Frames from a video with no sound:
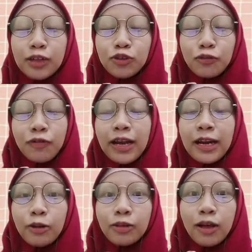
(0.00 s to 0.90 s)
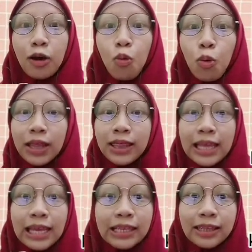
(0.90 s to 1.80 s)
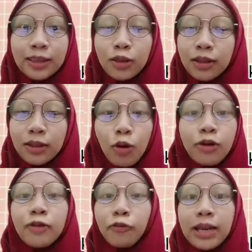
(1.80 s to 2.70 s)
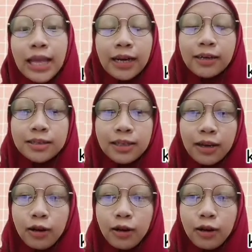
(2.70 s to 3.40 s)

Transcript: to find out what they don't really understand,